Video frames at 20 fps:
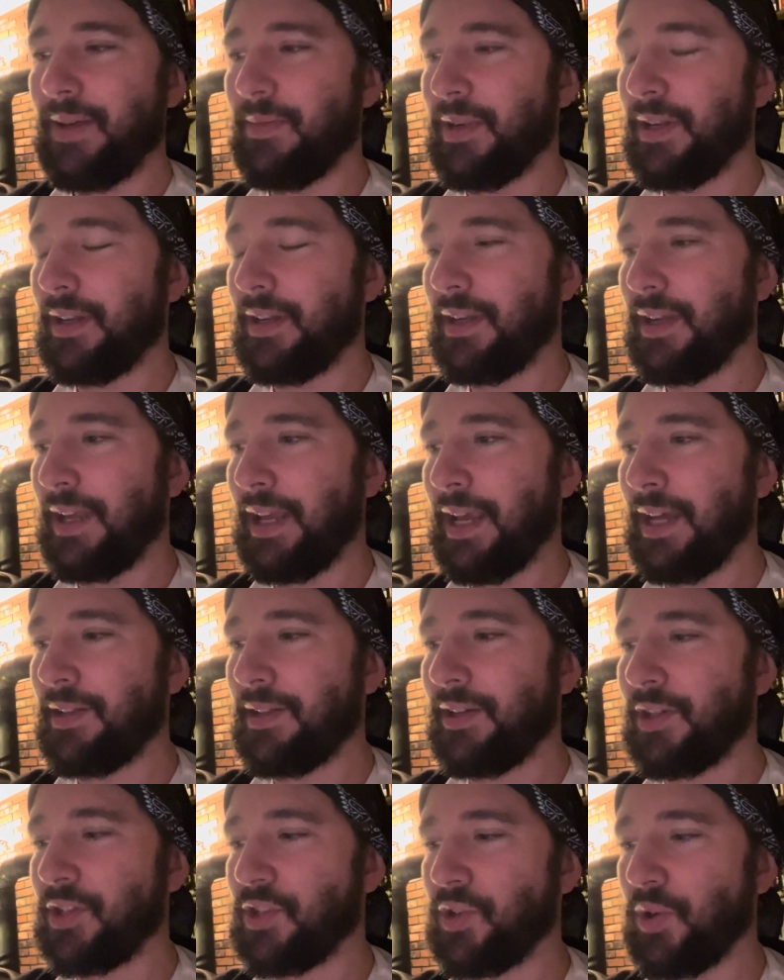and hand the
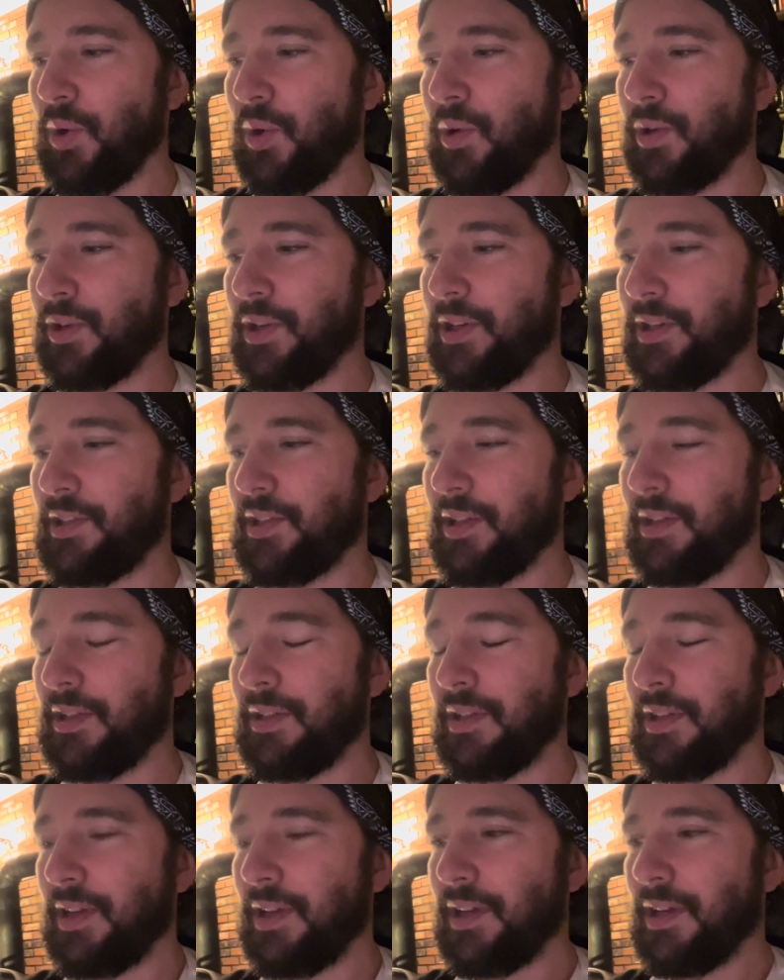controller to
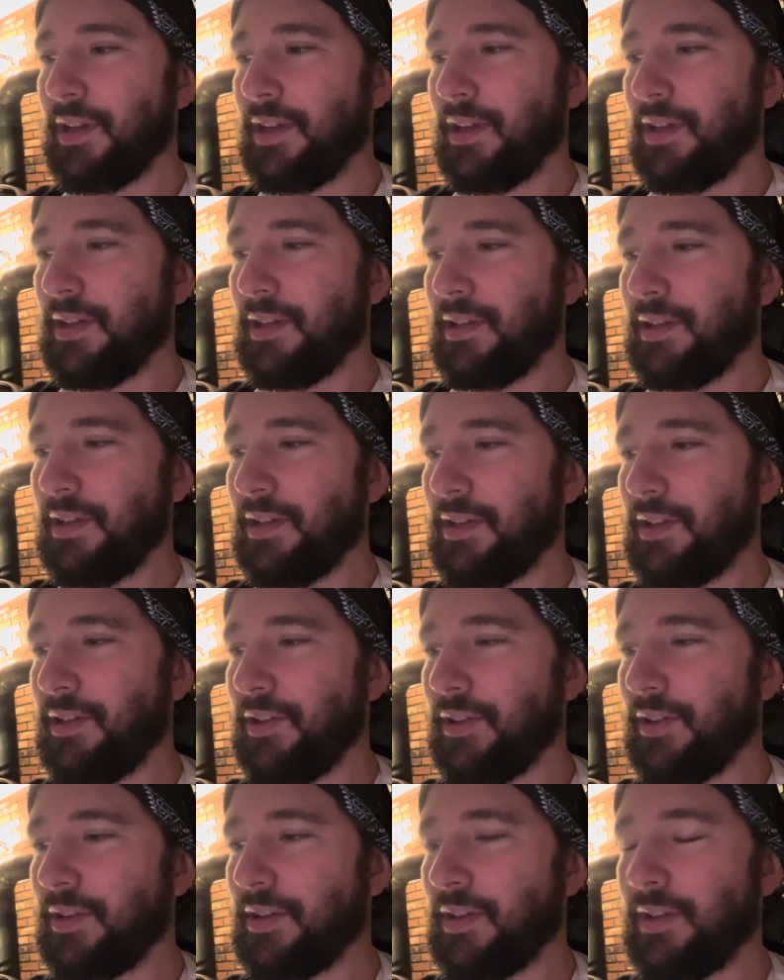
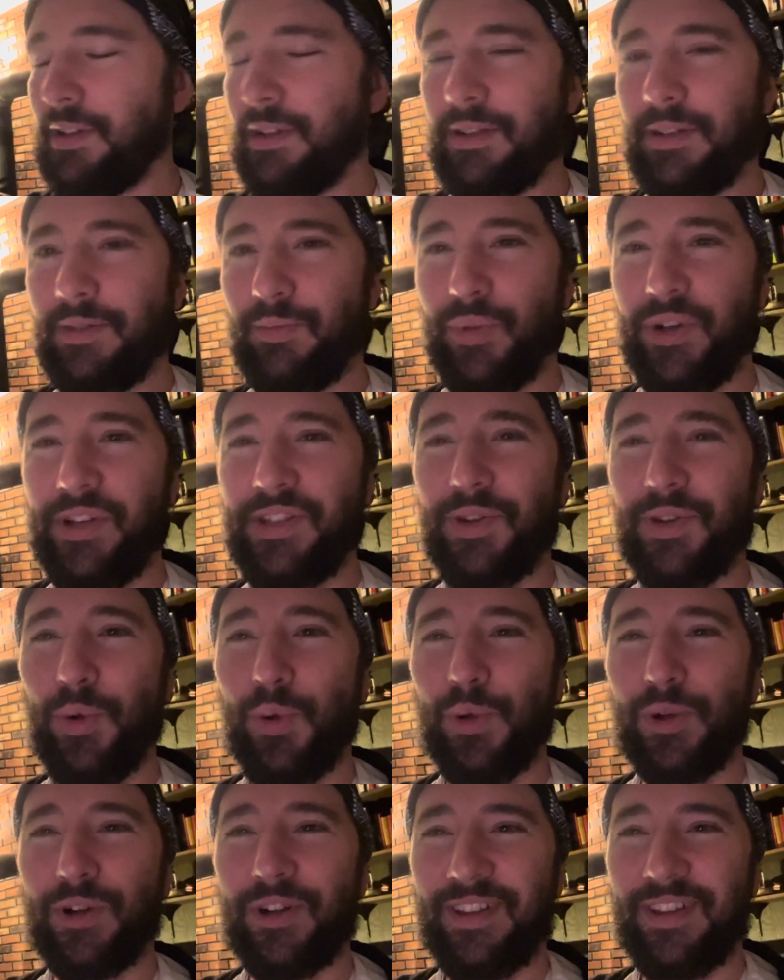your
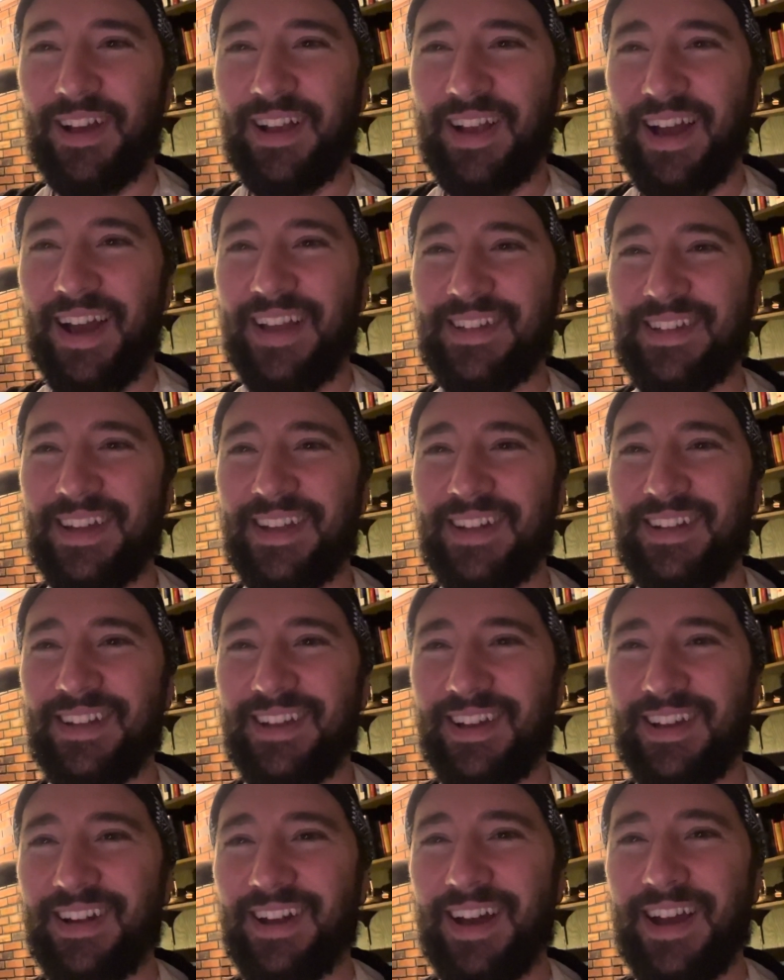preschooler like I did.
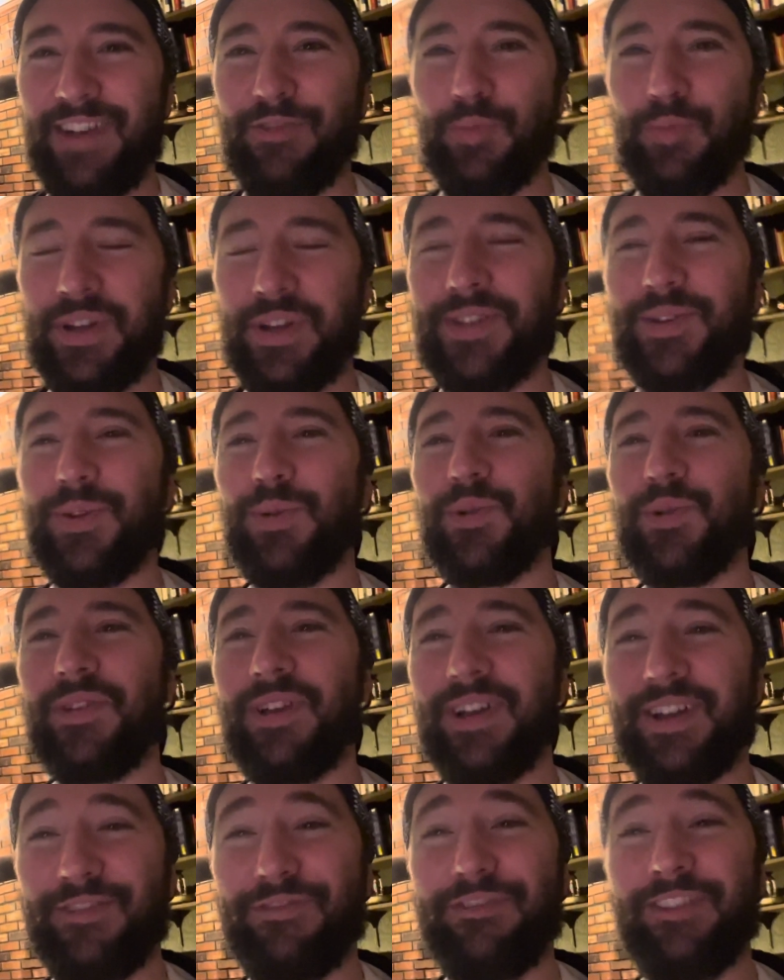And I have a preschooler
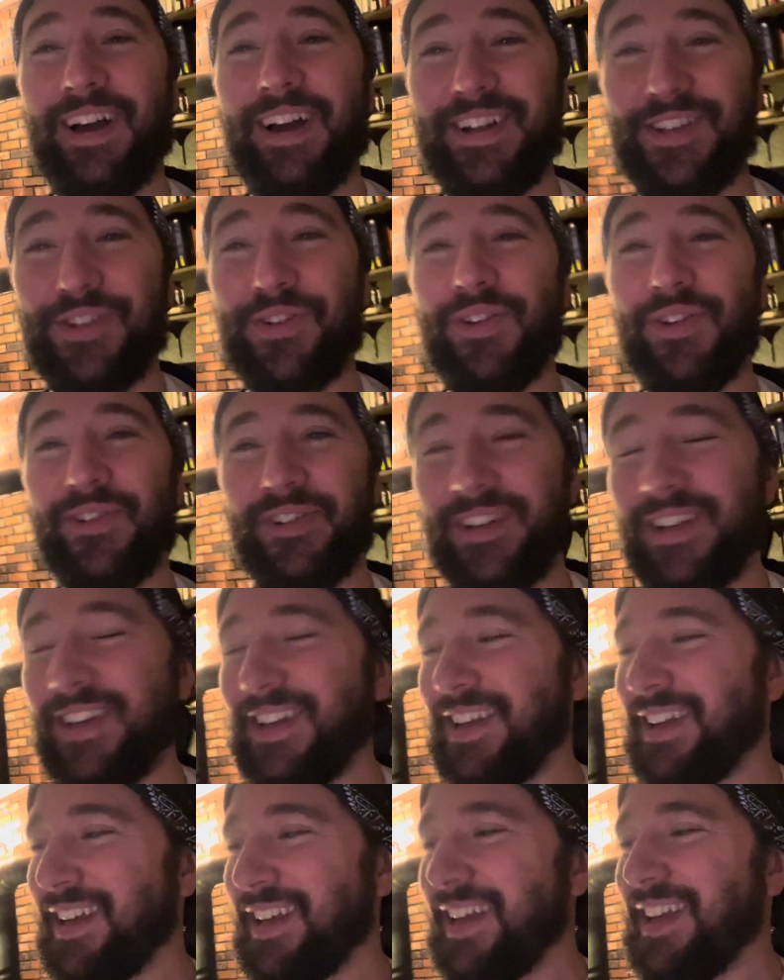that can fly a drone.
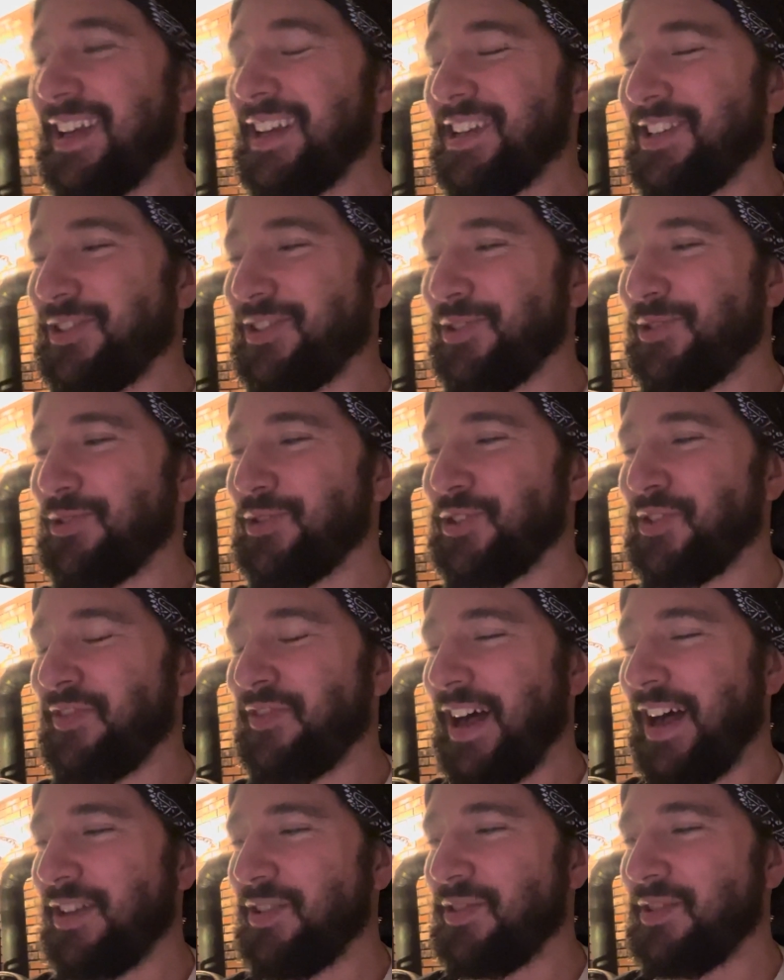So there's
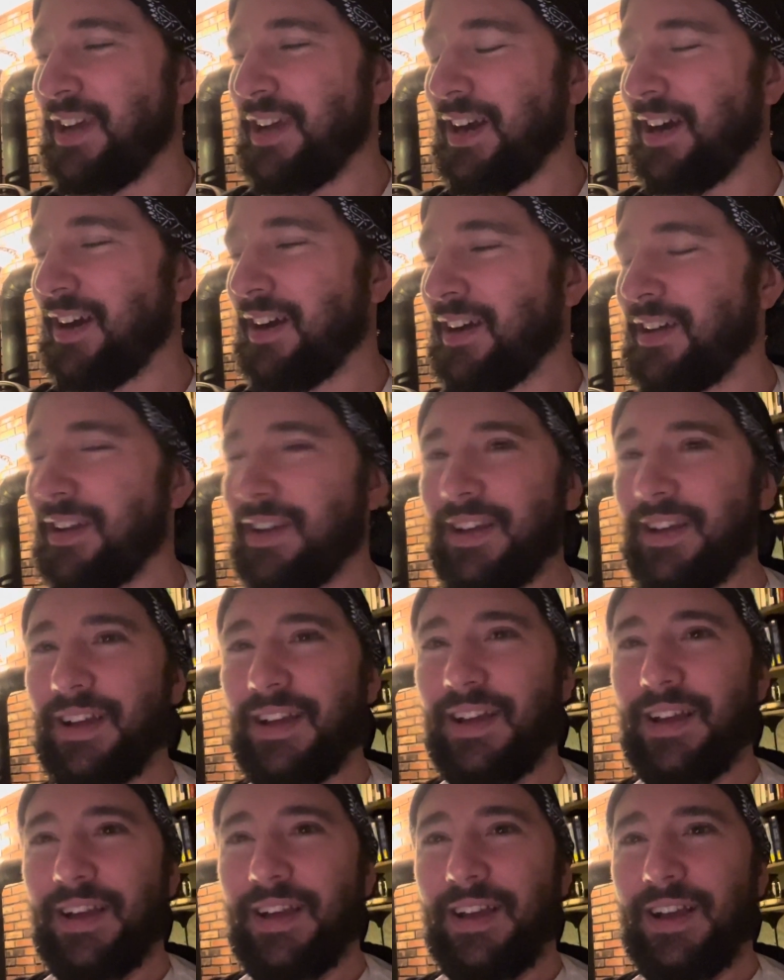value there.
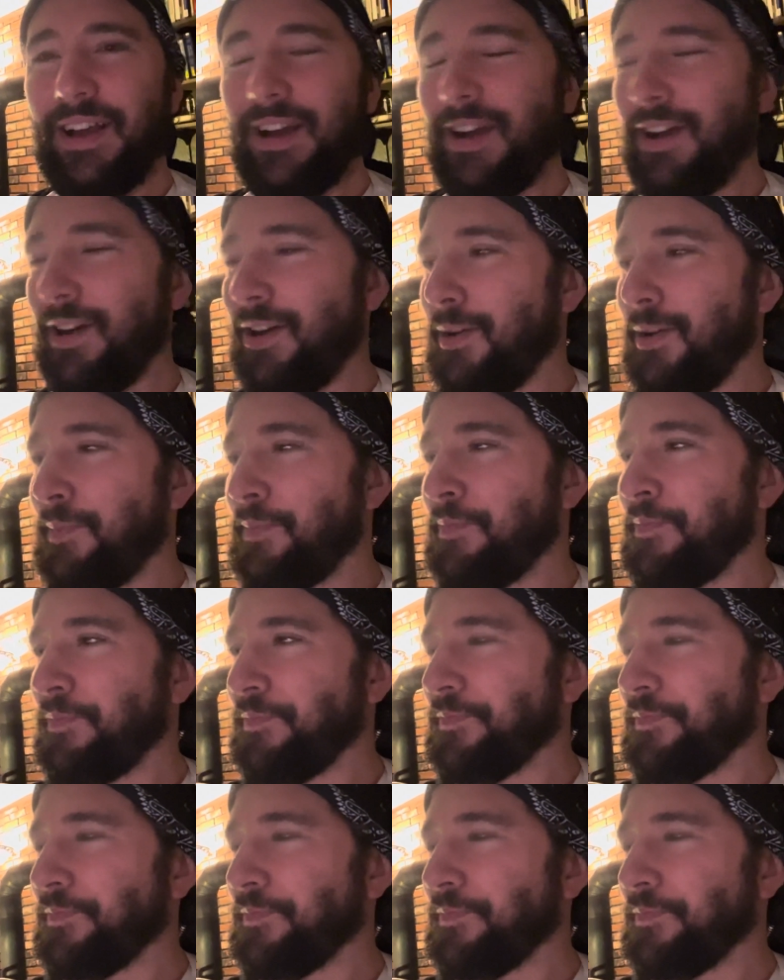And